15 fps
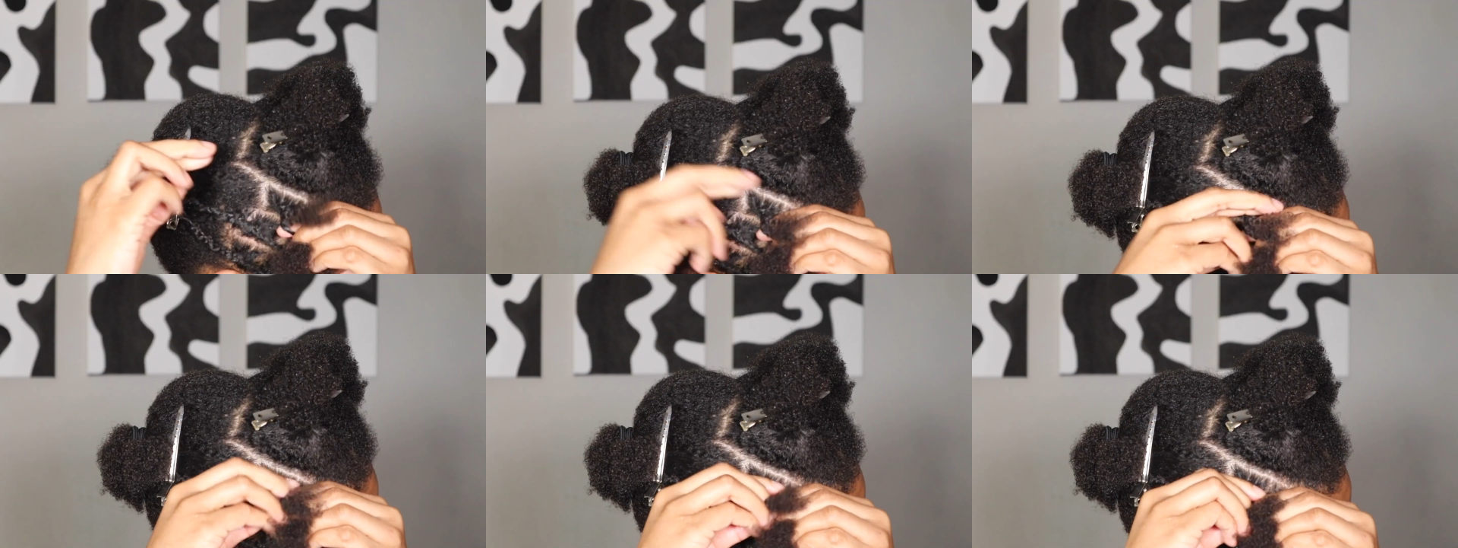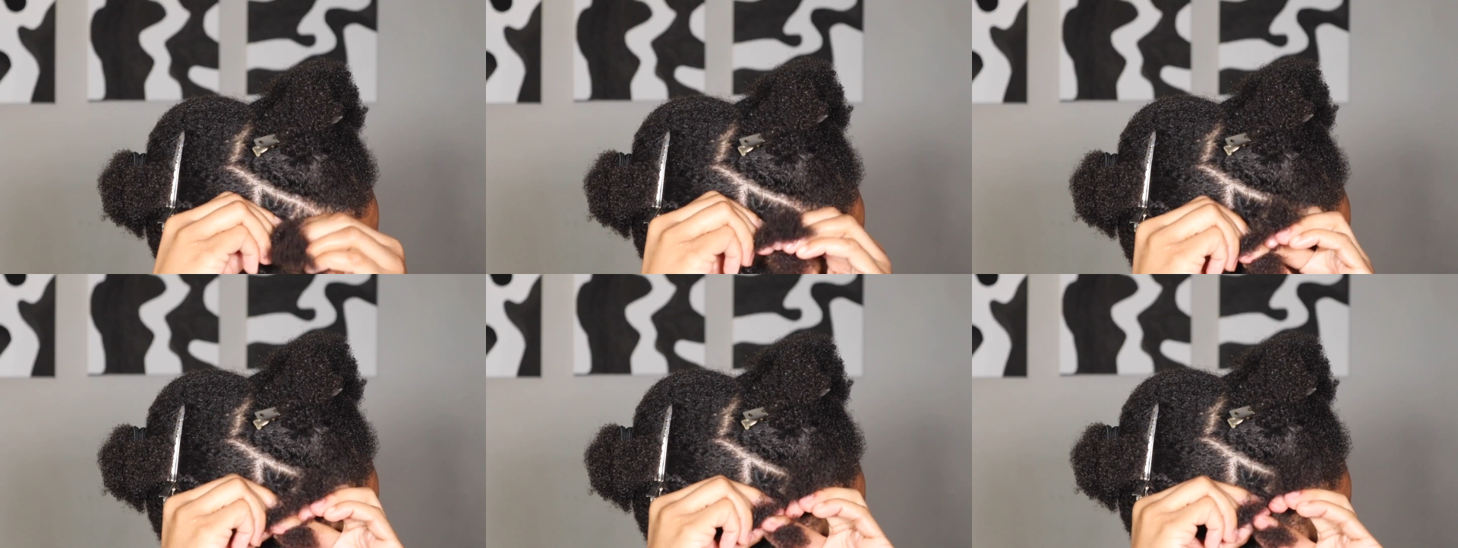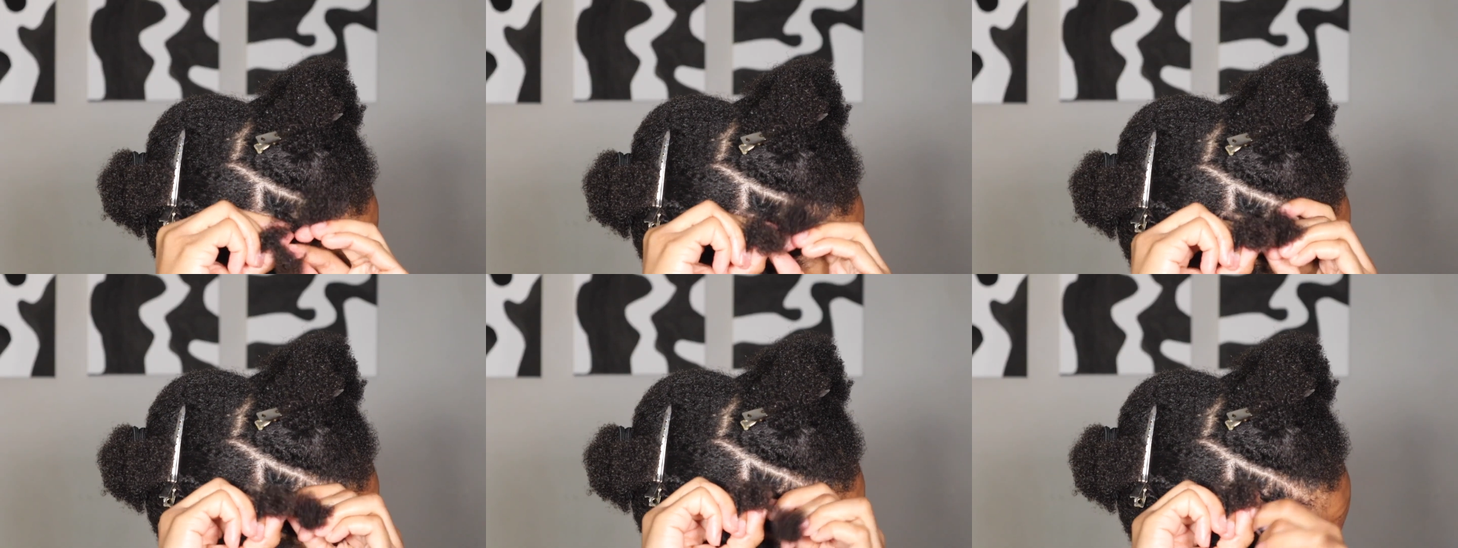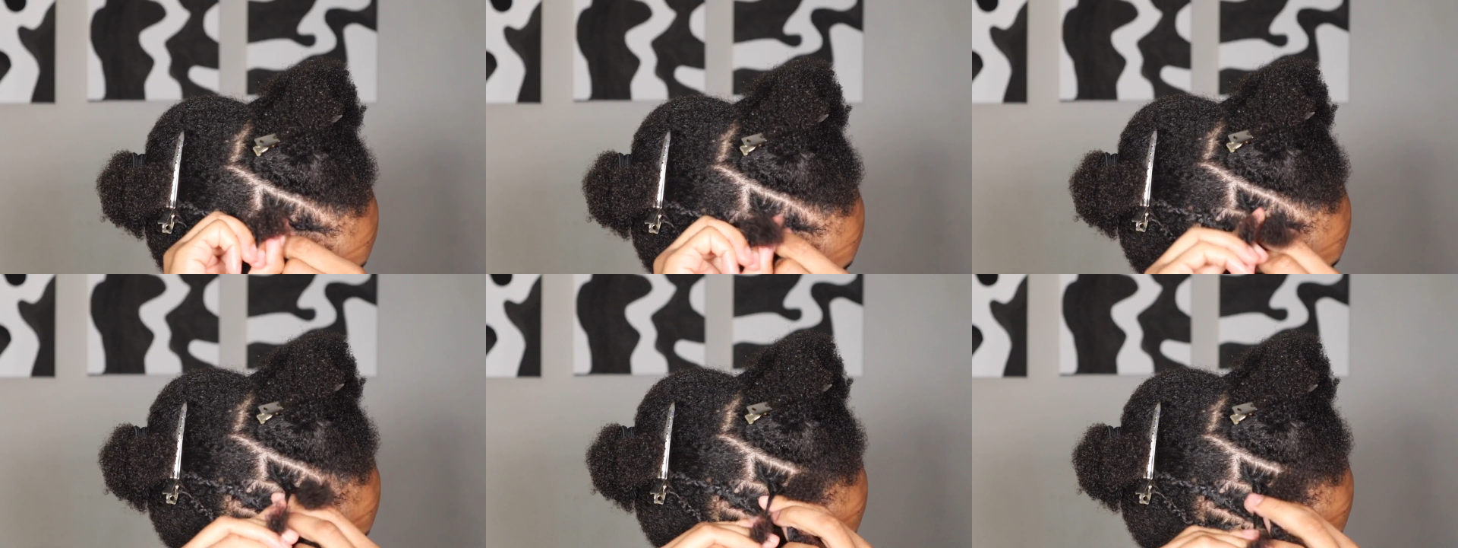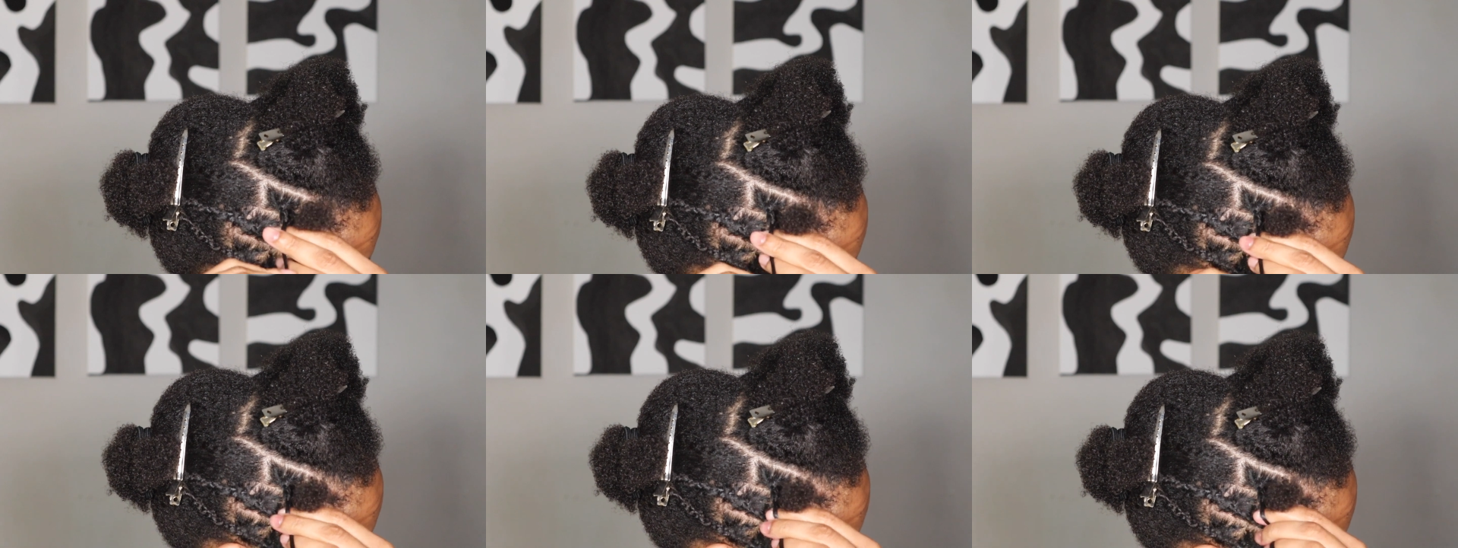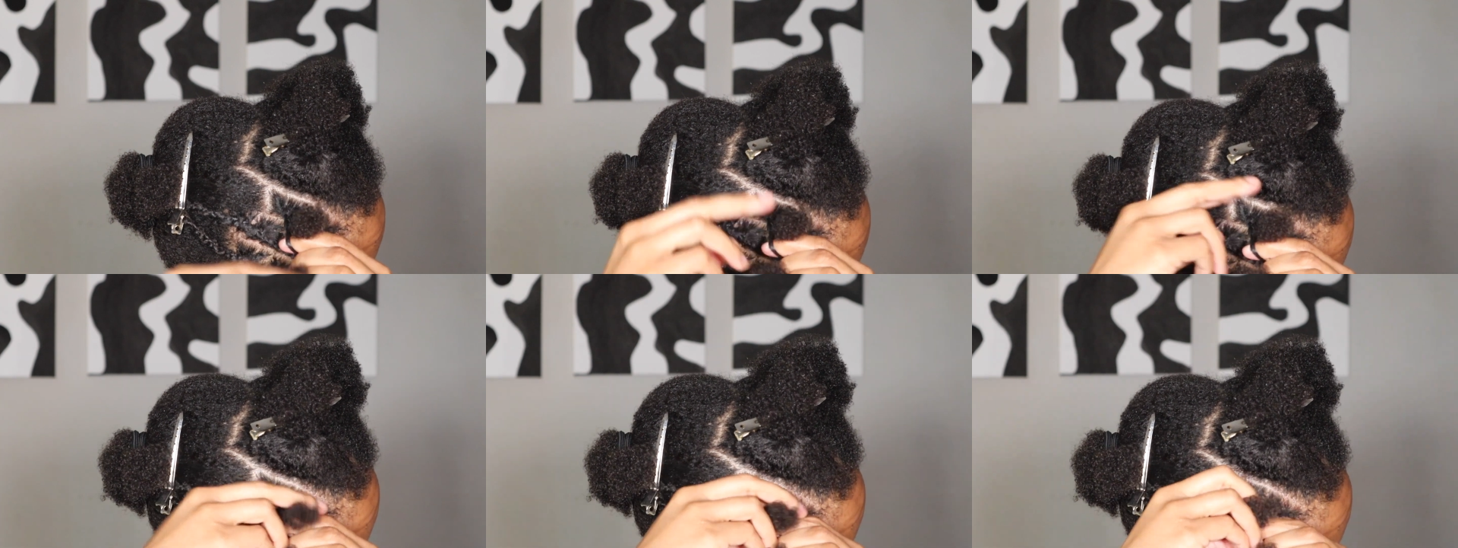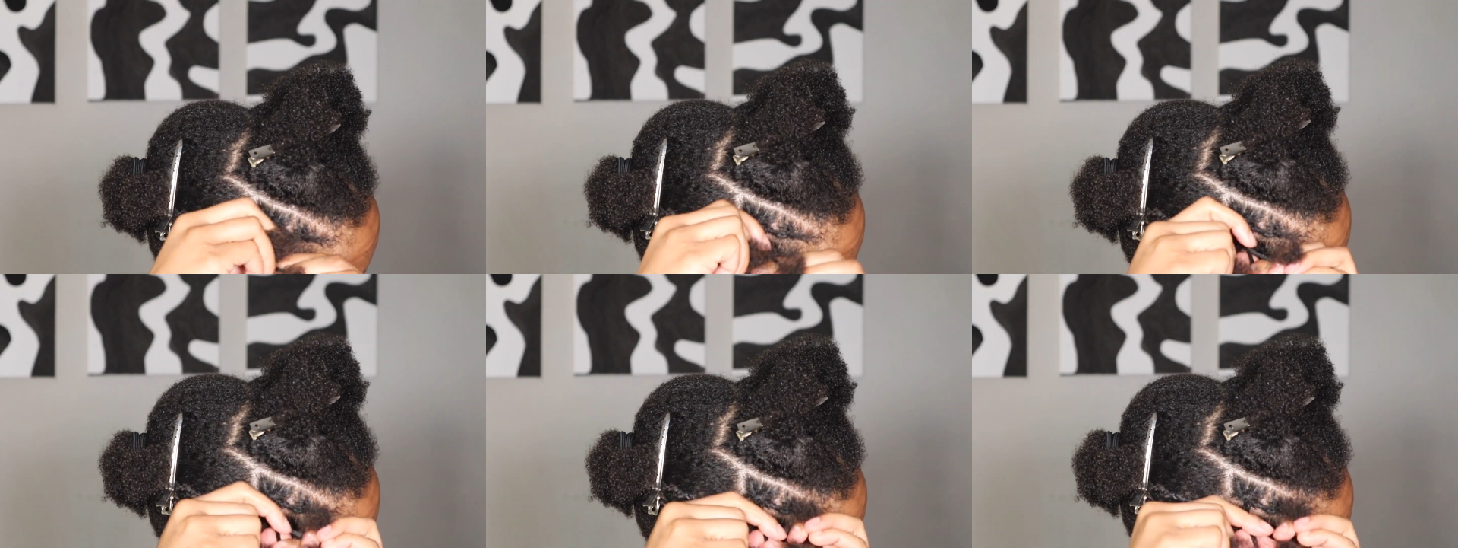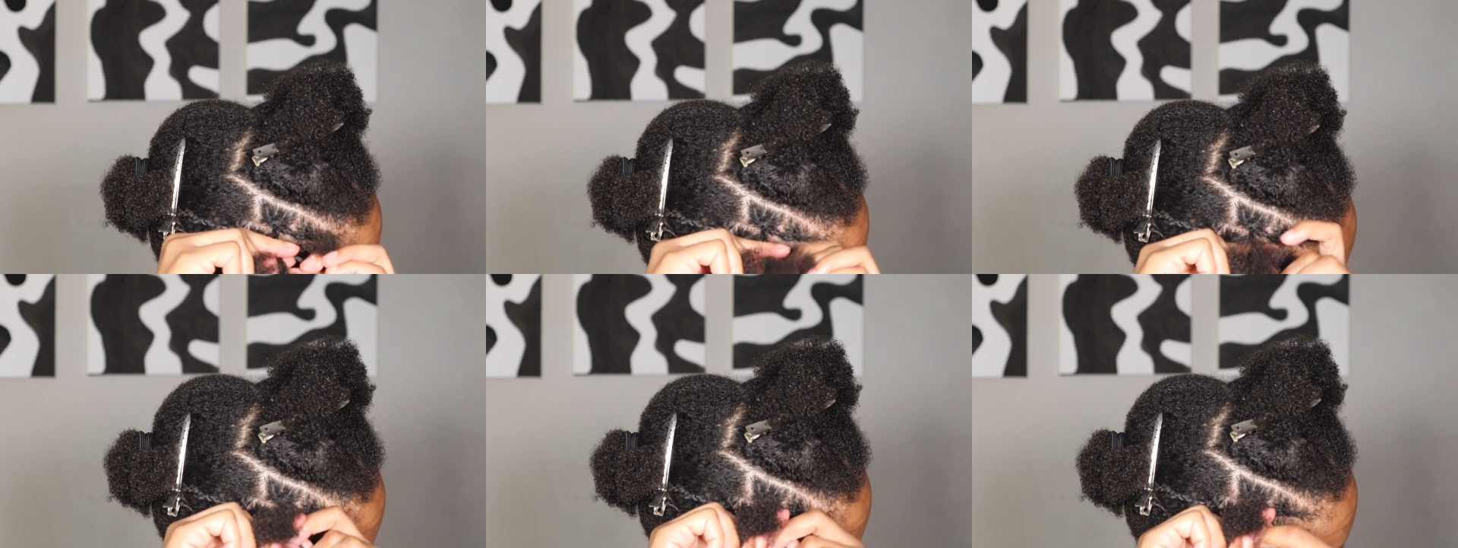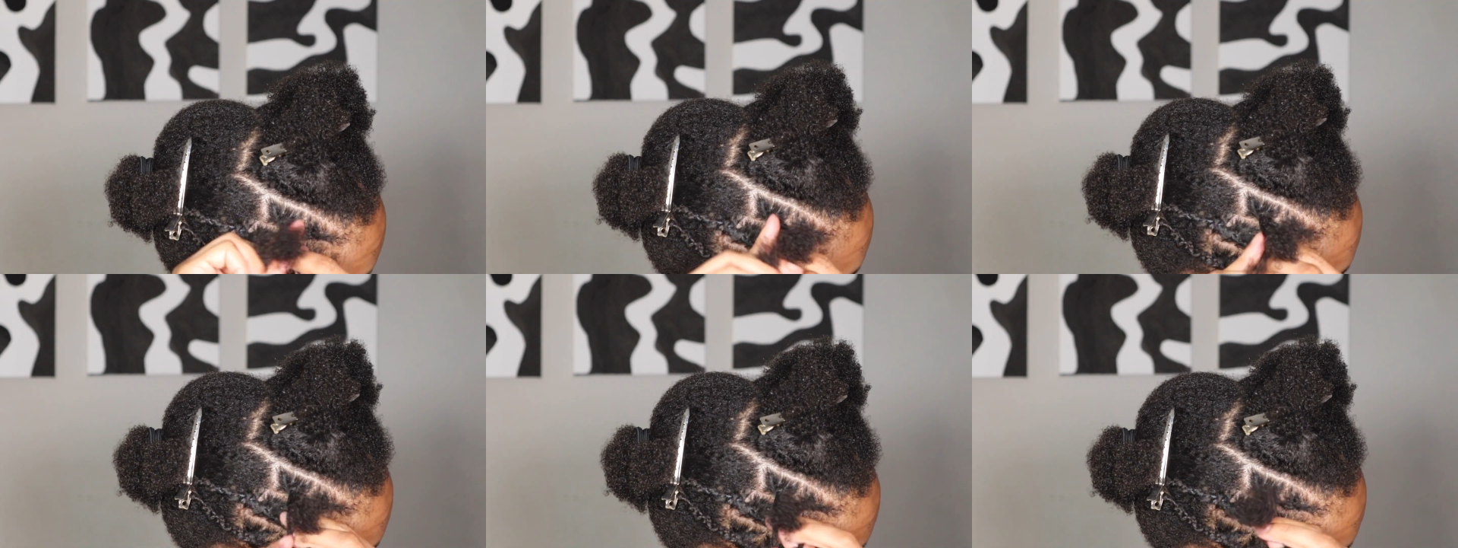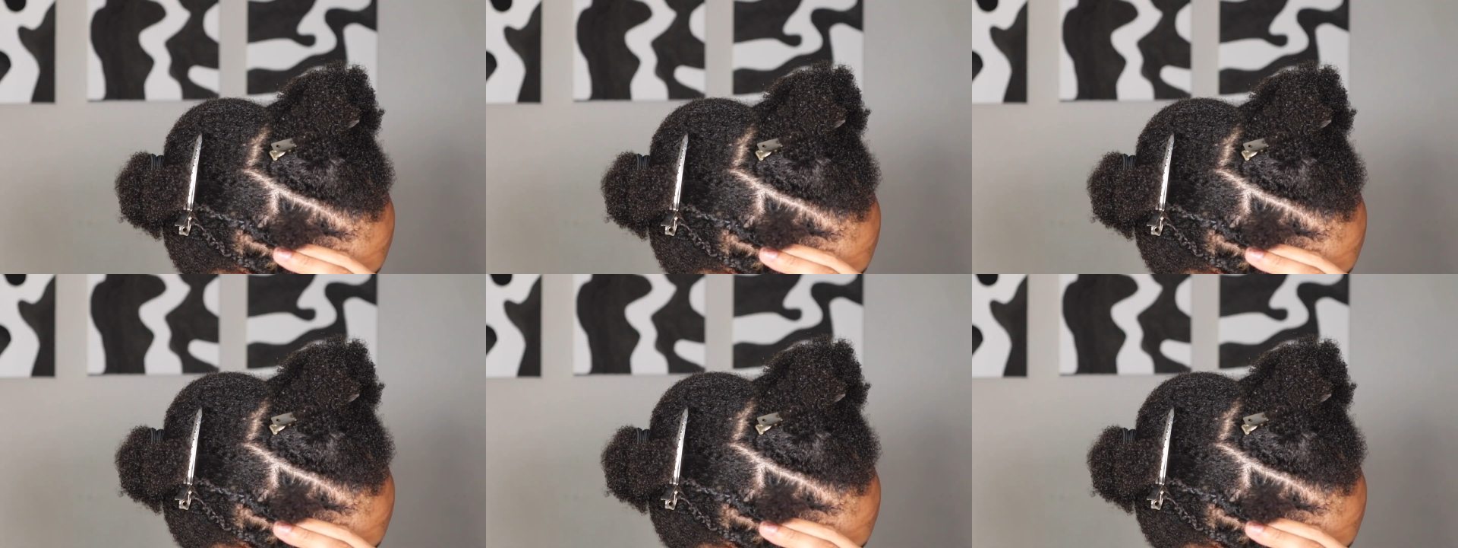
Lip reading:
[unreadable: no face in view]